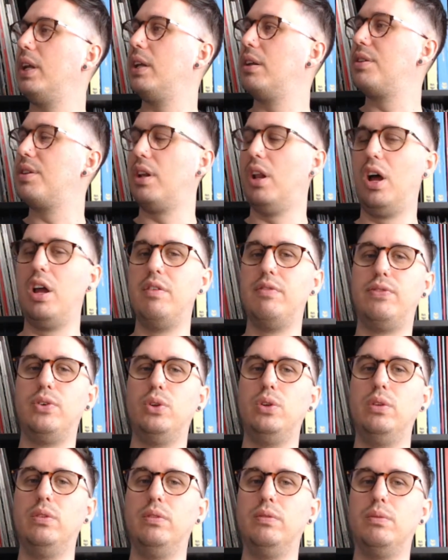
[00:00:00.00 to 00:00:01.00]
a
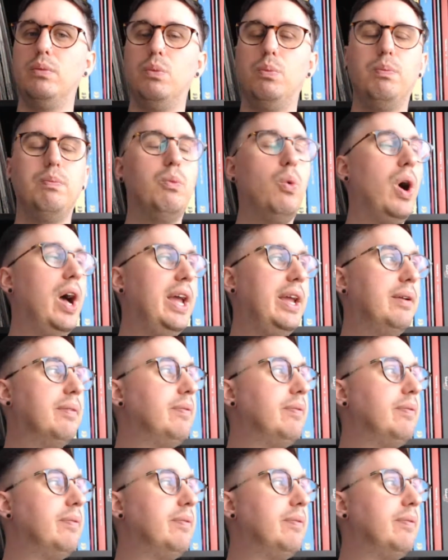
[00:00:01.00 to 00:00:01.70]
delightful way.